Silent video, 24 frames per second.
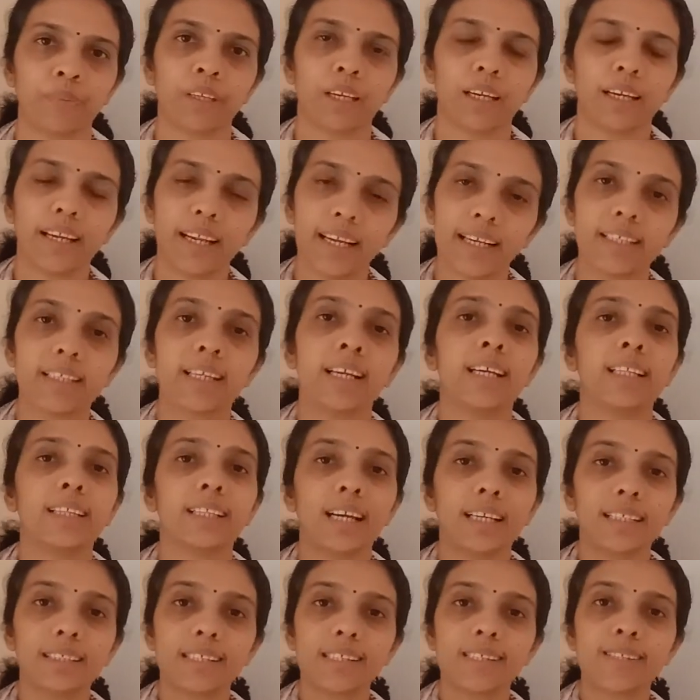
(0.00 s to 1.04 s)
Right,
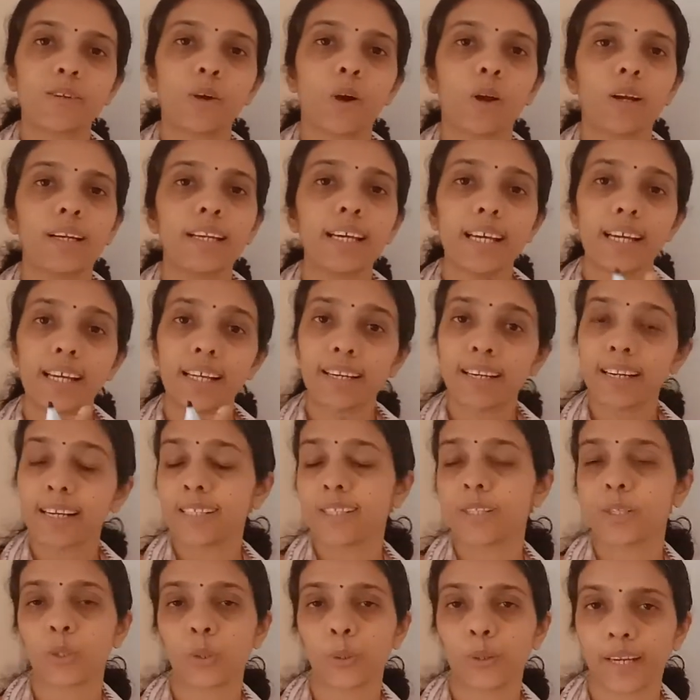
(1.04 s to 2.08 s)
that is called
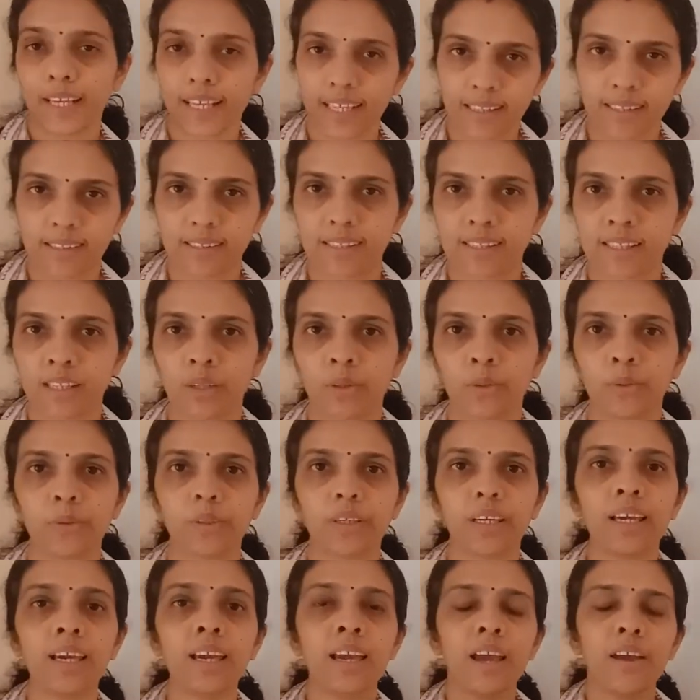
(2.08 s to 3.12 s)
resonance.
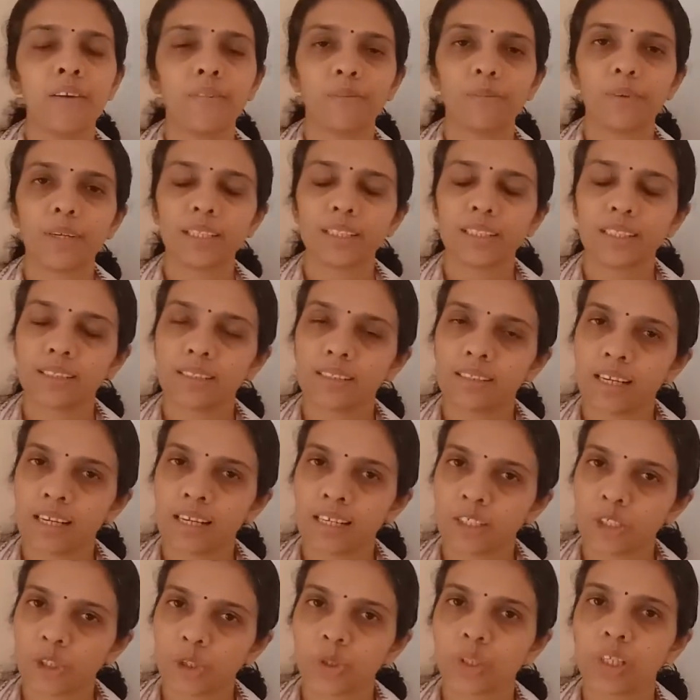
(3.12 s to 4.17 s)
Okay, when the
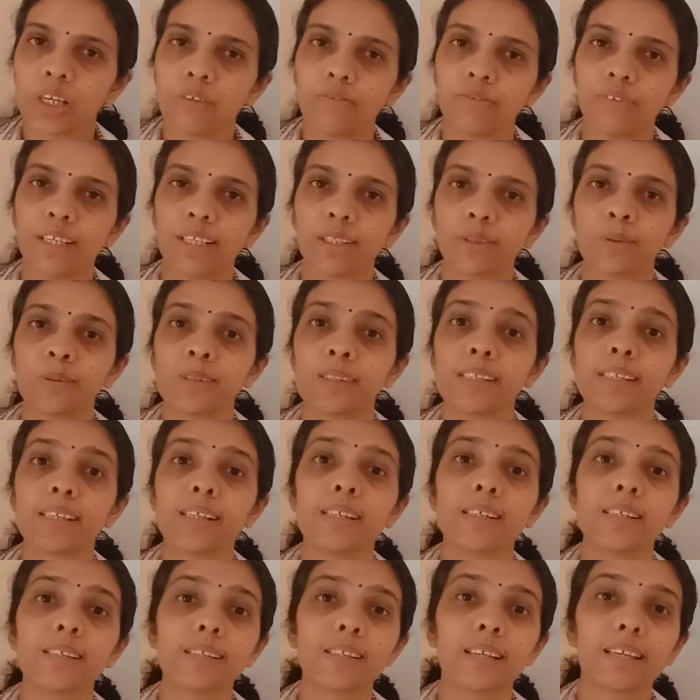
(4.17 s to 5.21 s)
natural frequency
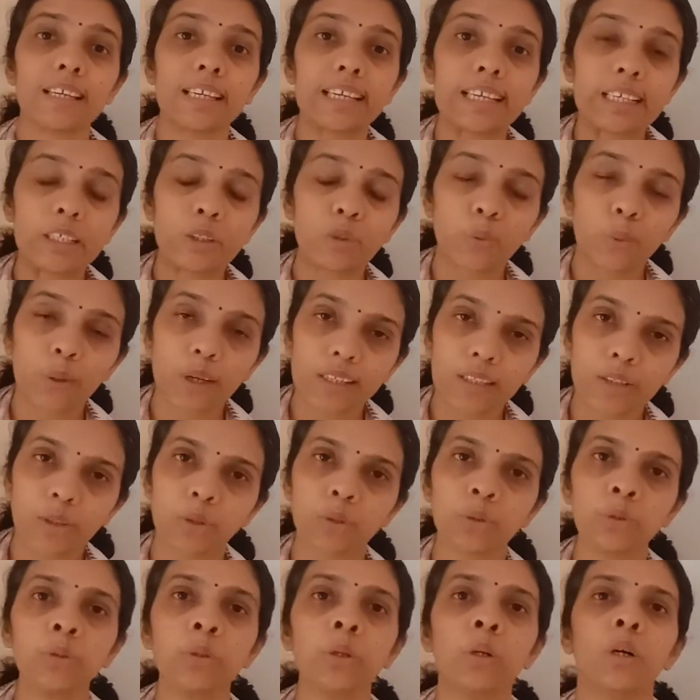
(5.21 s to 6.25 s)
is equal
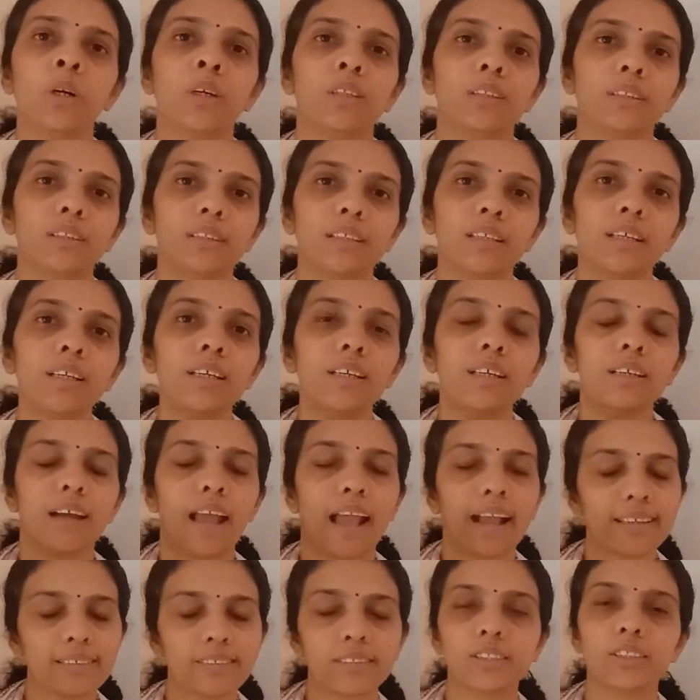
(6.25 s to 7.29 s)
to the
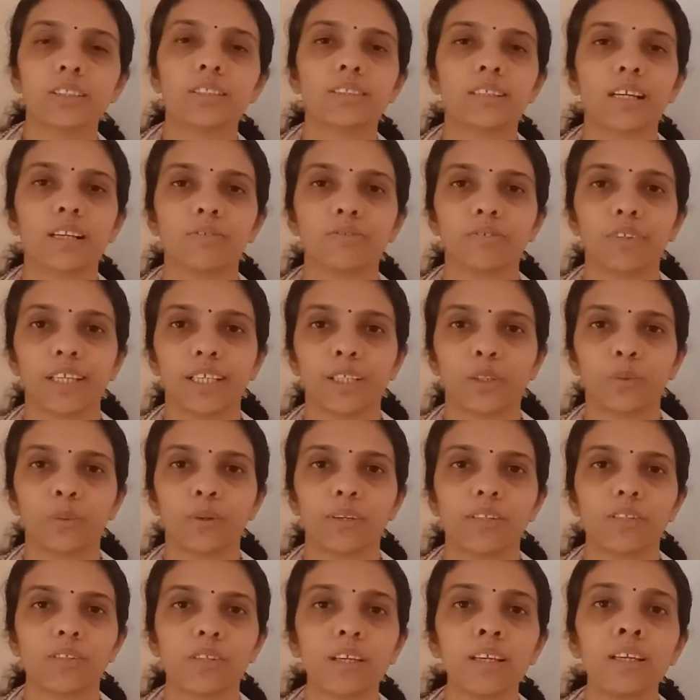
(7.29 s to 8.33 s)
external
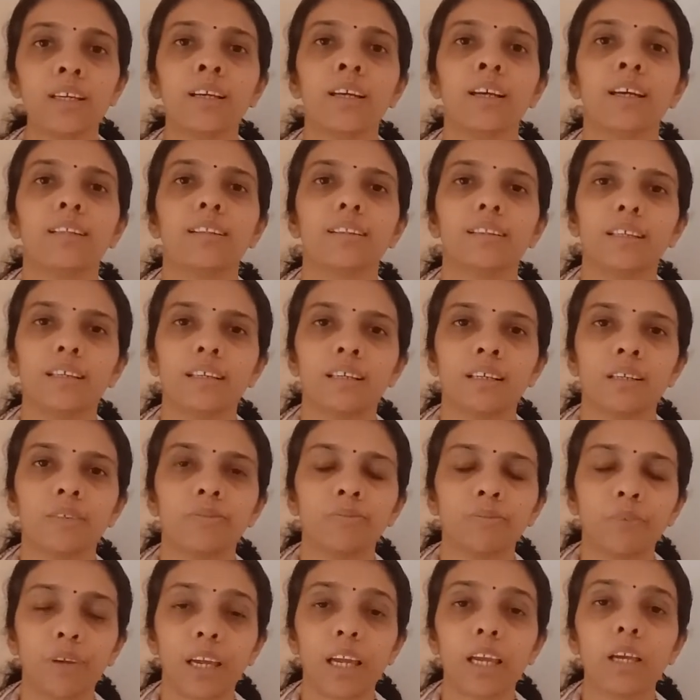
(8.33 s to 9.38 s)
frequency,
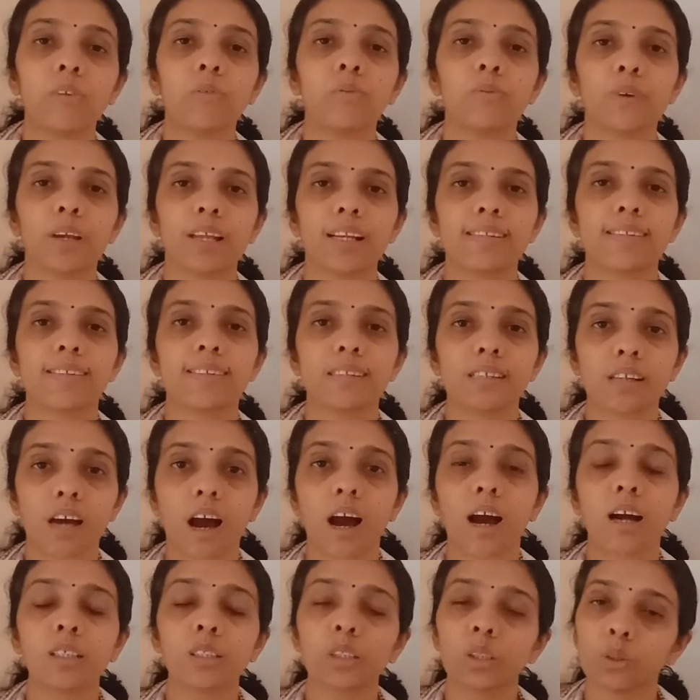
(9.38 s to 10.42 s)
the wave will
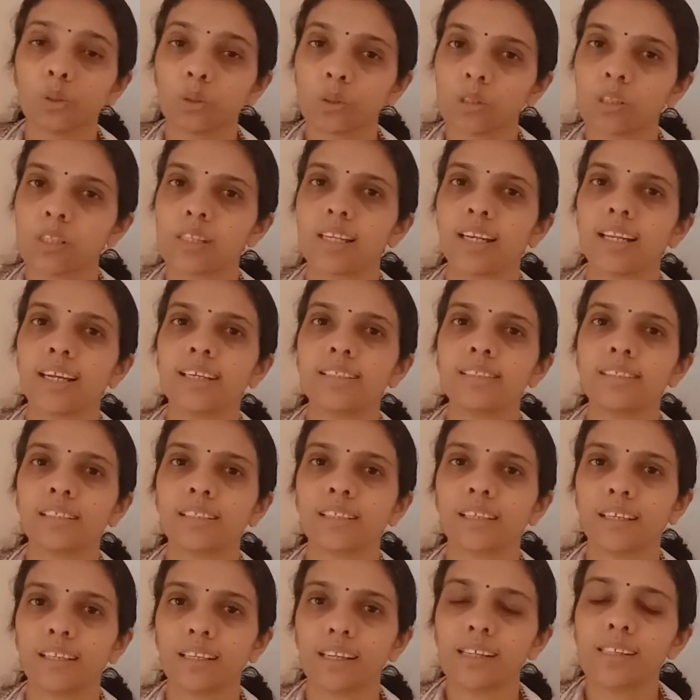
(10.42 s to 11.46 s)
start
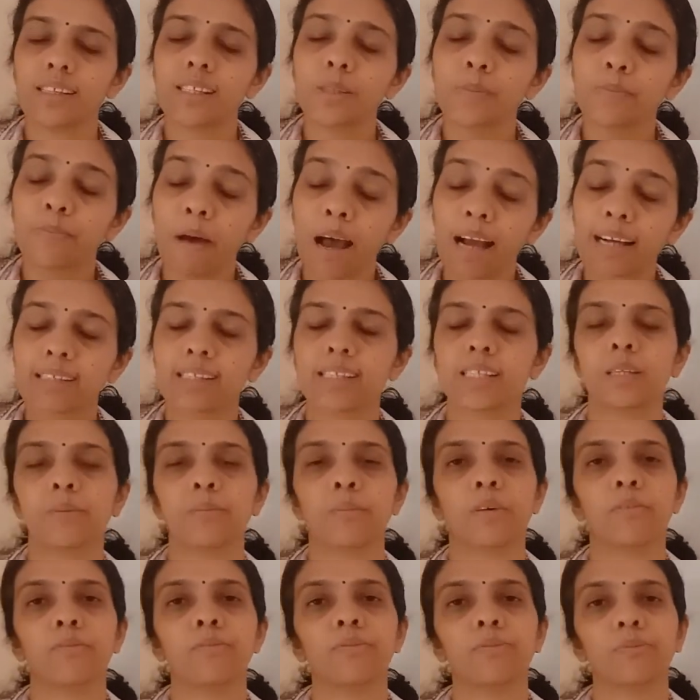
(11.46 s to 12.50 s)
oscillating in its
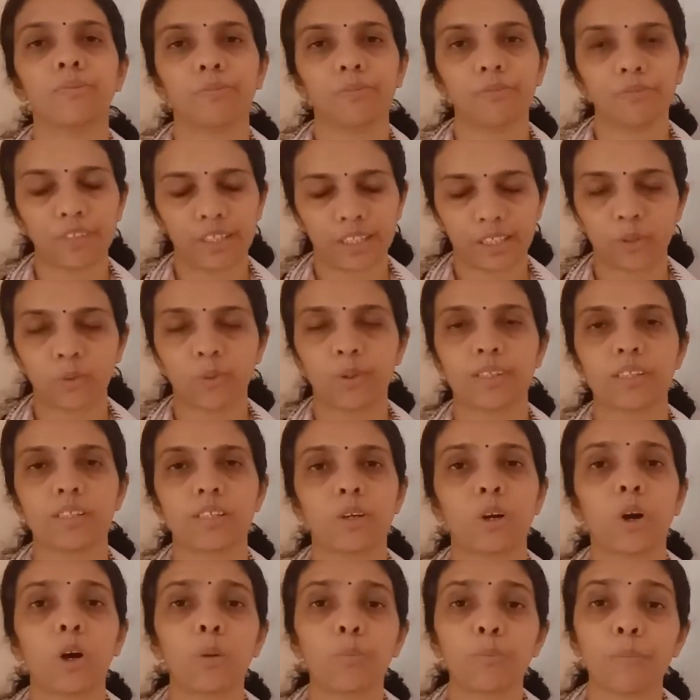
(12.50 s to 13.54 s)
maximum
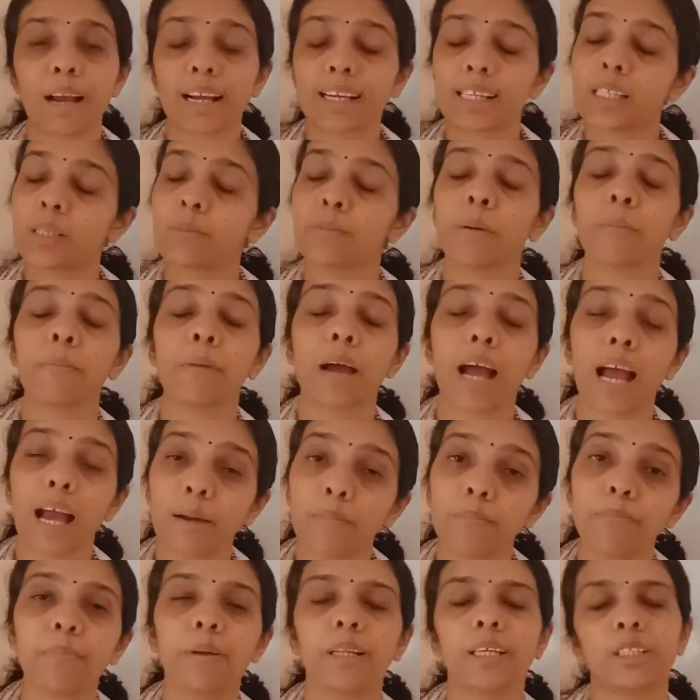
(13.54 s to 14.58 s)
frequency or maximum
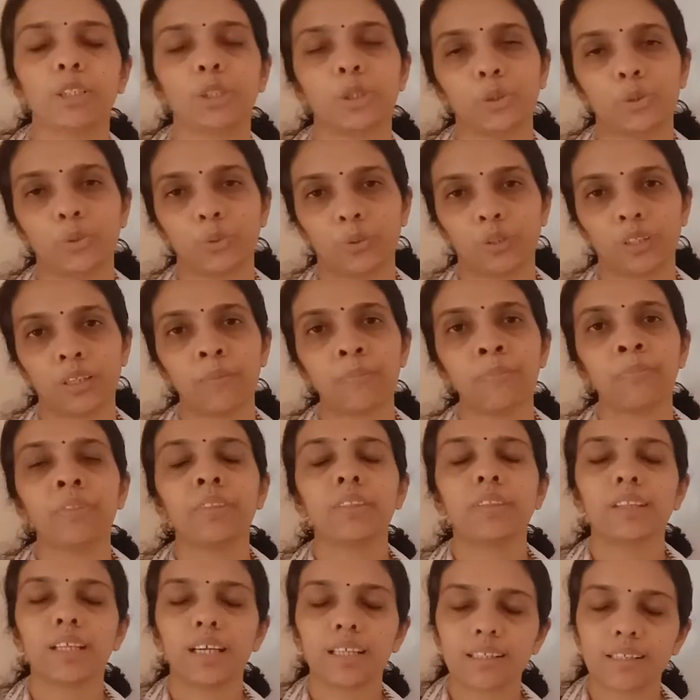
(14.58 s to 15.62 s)
amplitude.
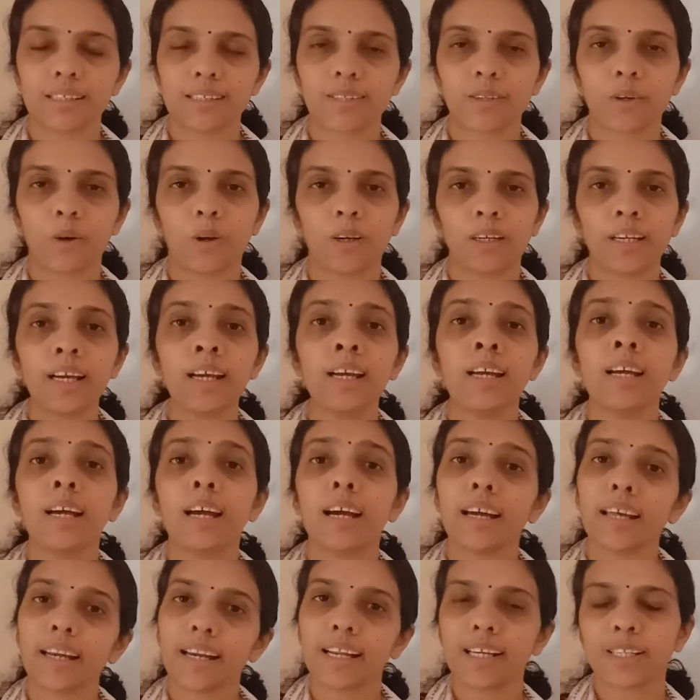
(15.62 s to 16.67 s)
That is called
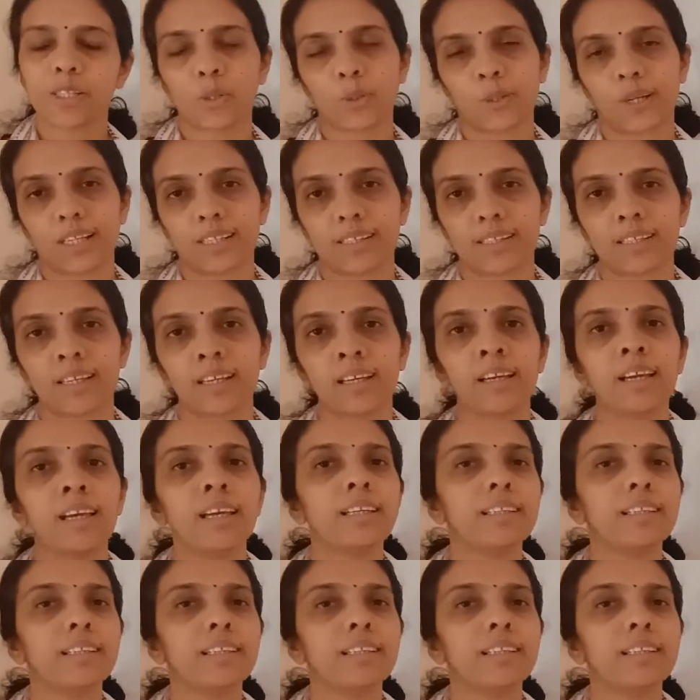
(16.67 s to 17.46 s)
a resonance.